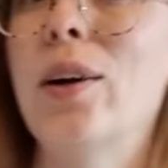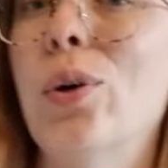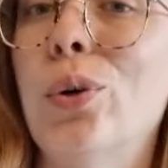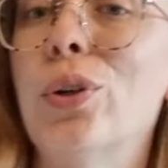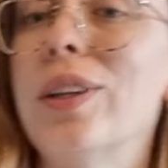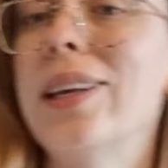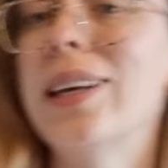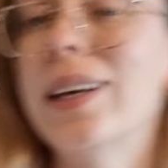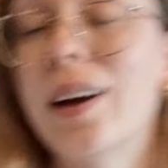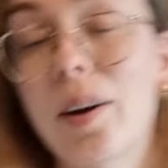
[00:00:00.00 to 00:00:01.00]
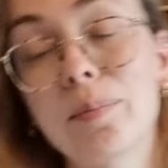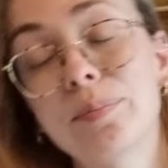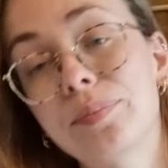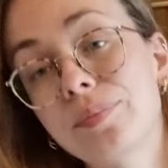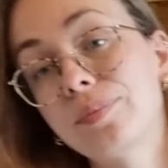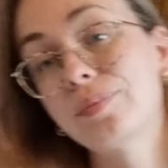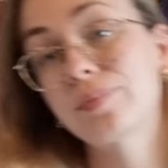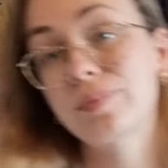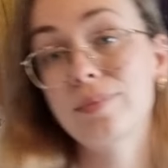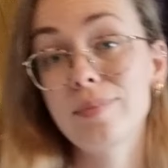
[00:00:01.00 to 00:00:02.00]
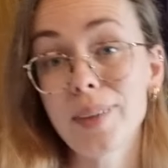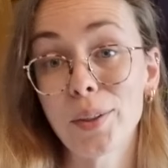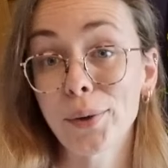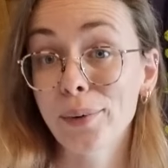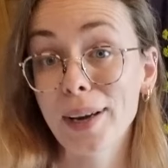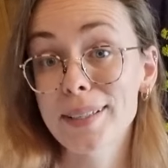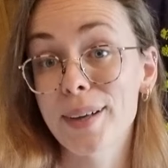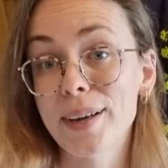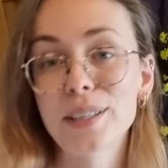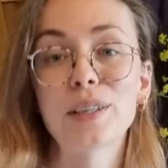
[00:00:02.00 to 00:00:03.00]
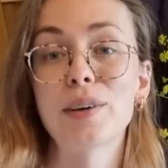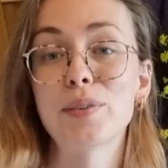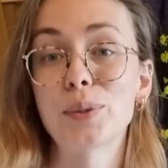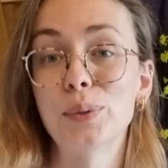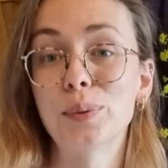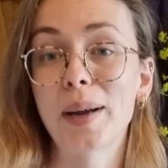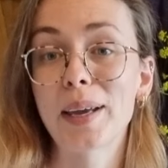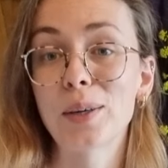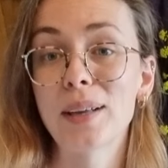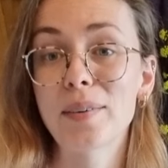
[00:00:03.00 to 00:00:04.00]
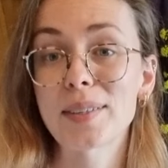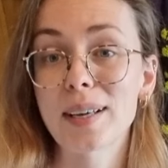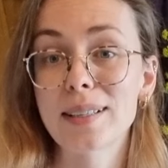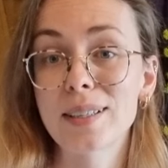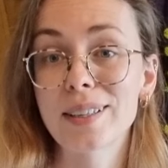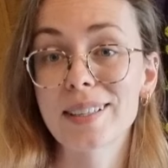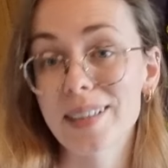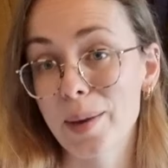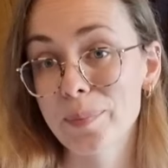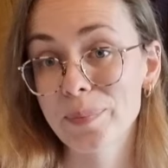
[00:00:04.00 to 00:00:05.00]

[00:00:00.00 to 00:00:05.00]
on the correct side if your right and your left sides look the same.